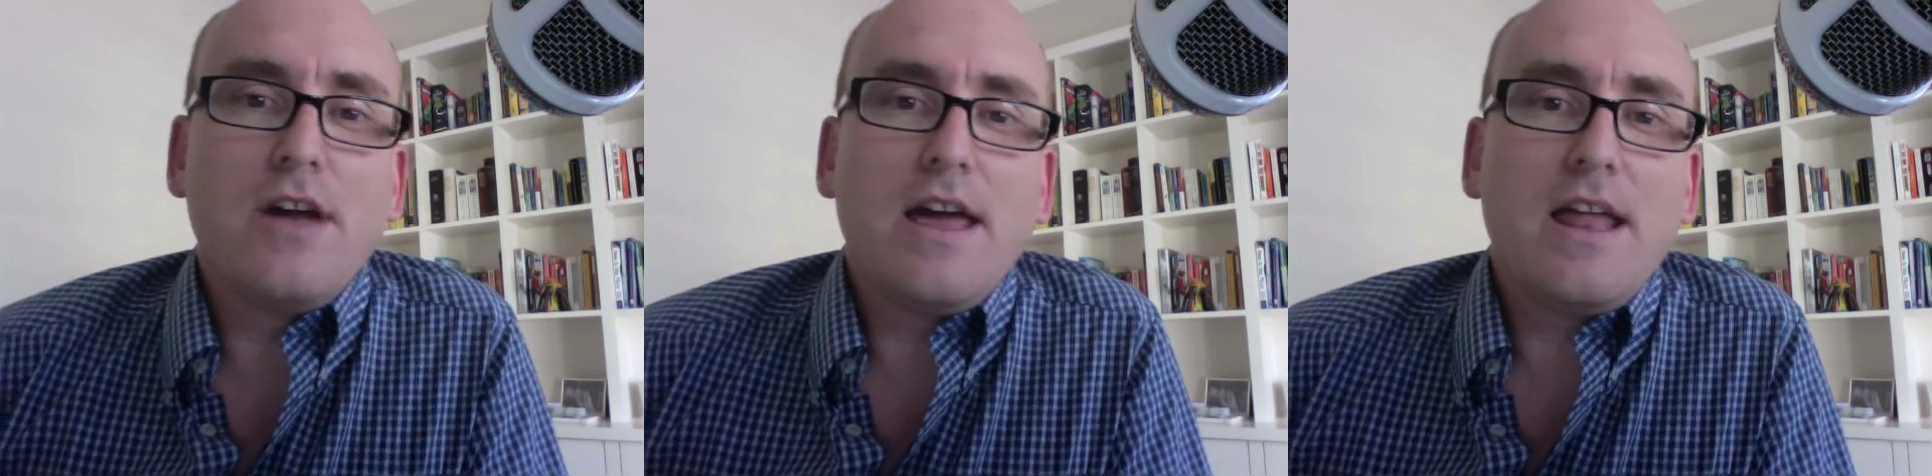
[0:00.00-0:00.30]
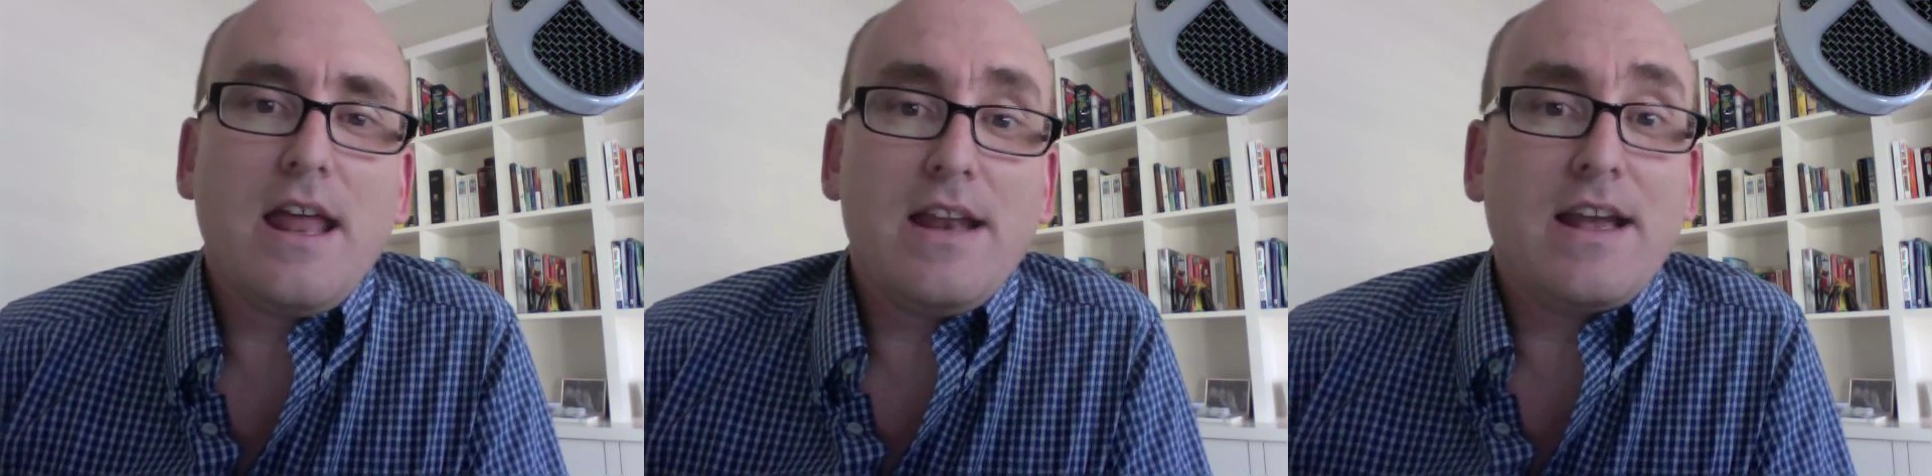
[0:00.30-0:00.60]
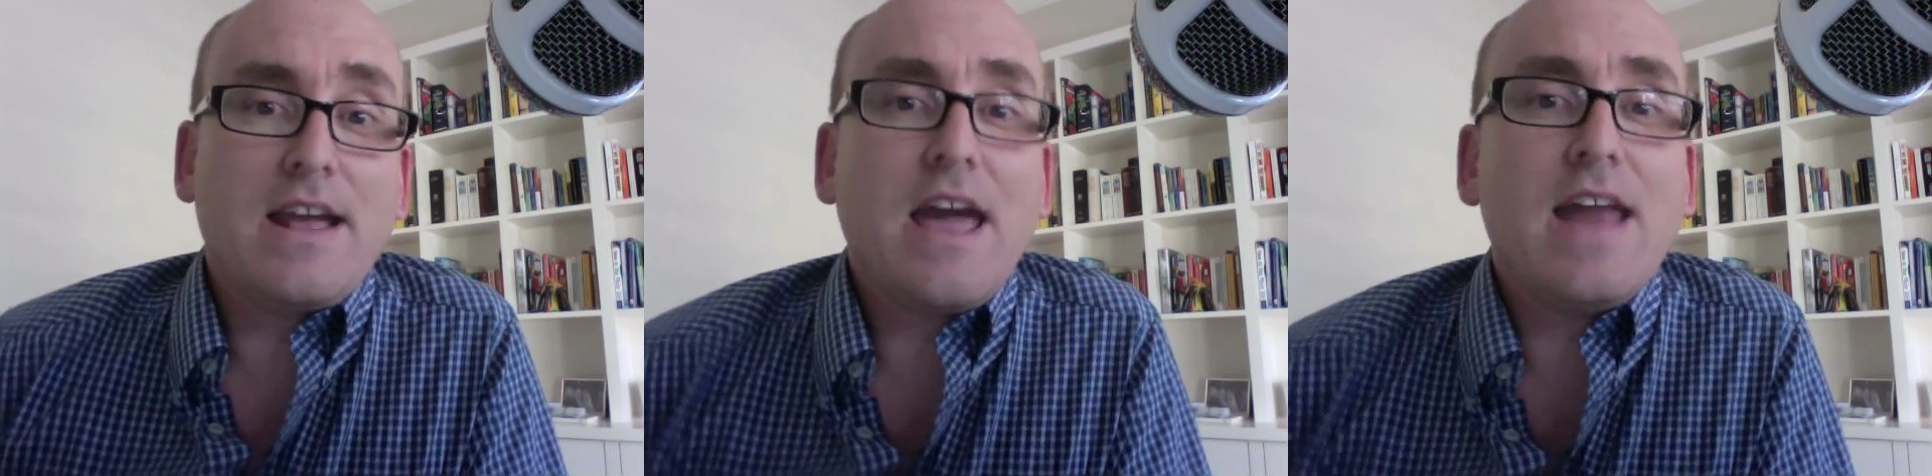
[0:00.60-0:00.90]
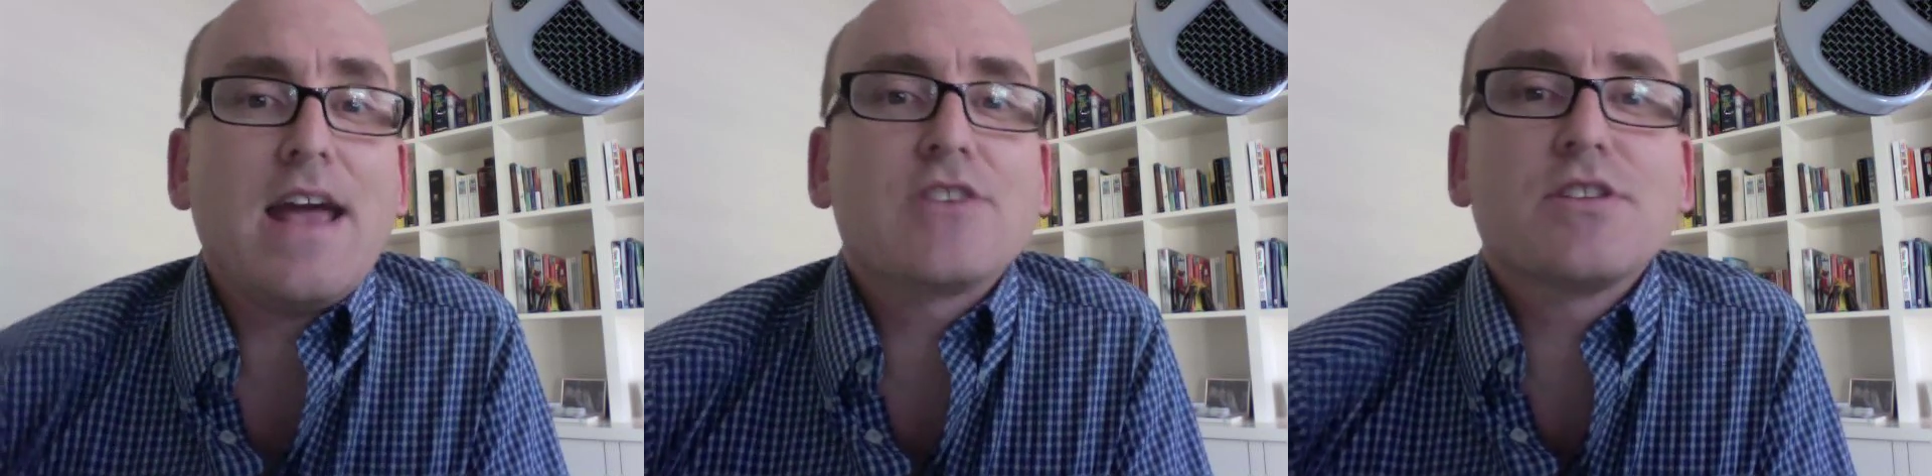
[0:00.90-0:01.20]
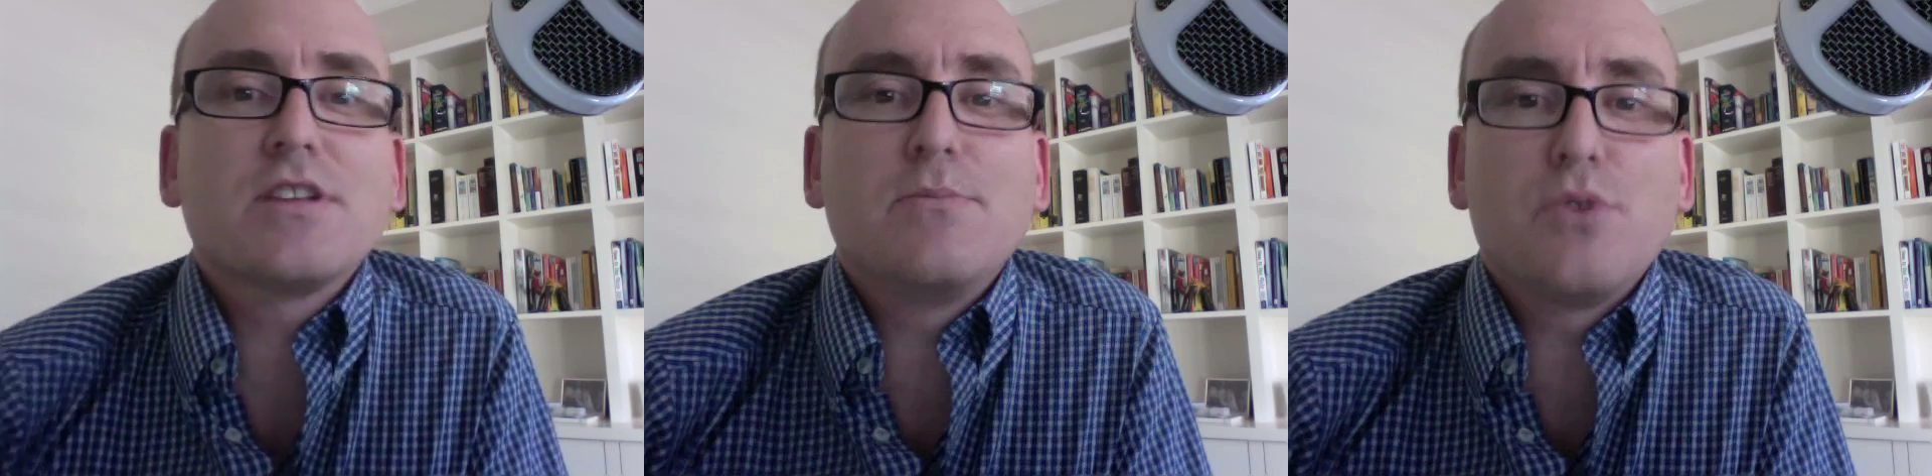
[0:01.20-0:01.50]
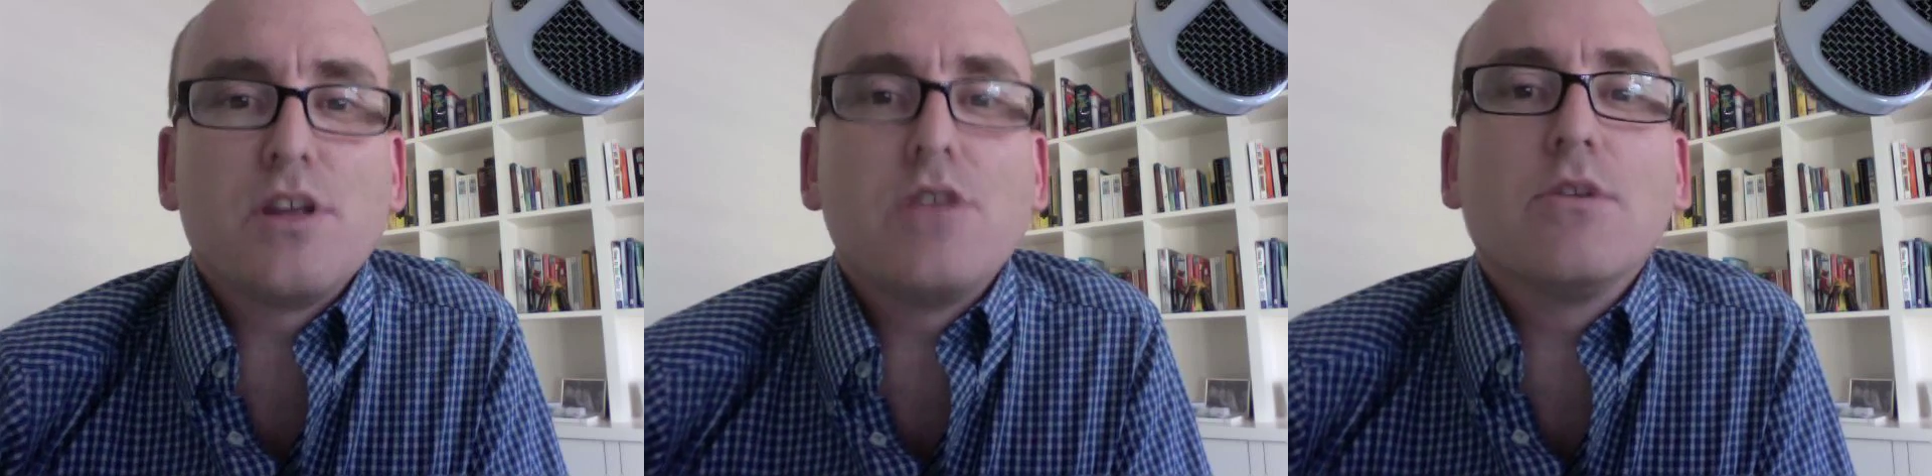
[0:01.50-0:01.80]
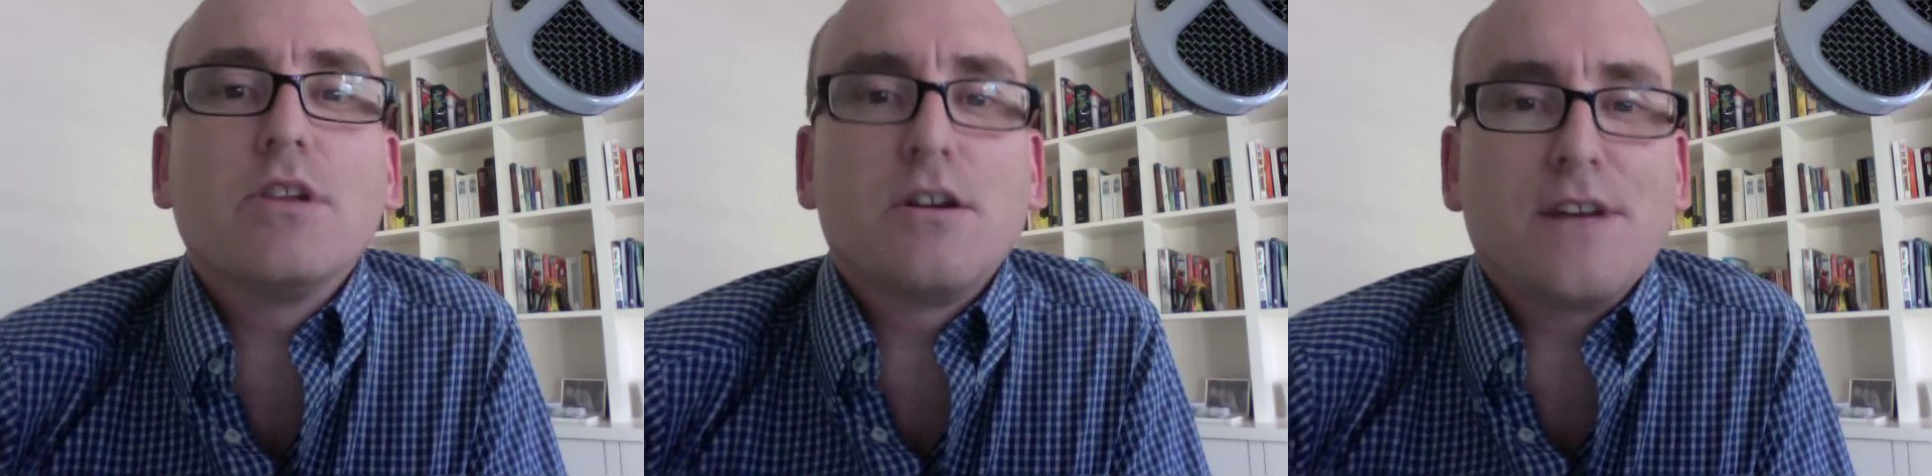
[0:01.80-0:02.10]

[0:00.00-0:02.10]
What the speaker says: and it can actually bring you a lot of